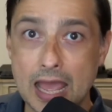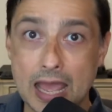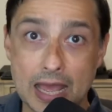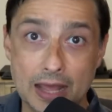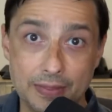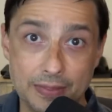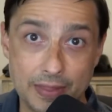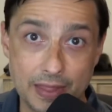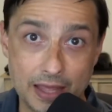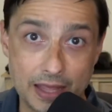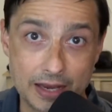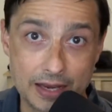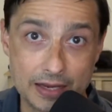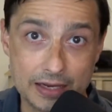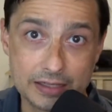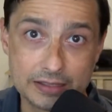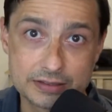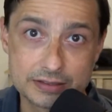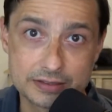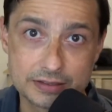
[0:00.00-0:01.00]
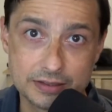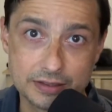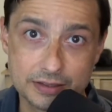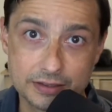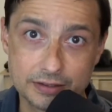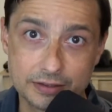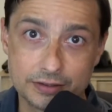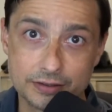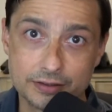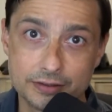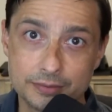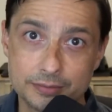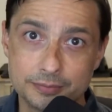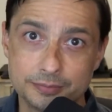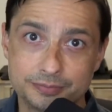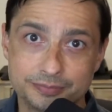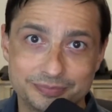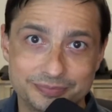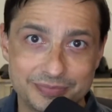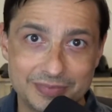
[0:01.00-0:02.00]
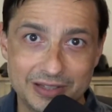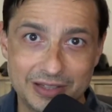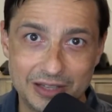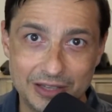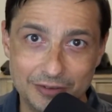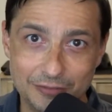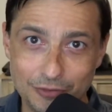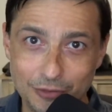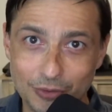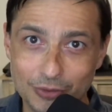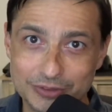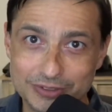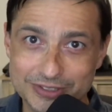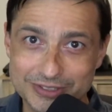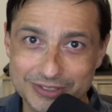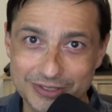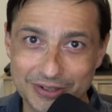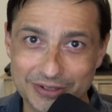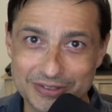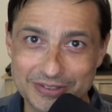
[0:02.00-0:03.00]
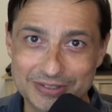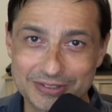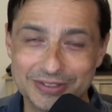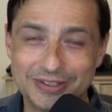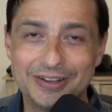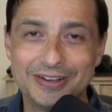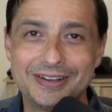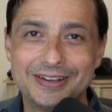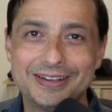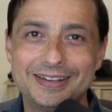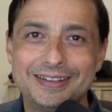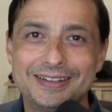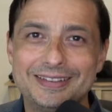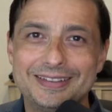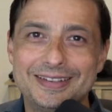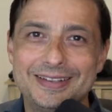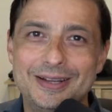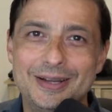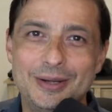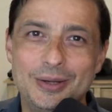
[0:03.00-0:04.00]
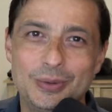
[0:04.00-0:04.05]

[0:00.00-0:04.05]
And then next year, if all the stars align,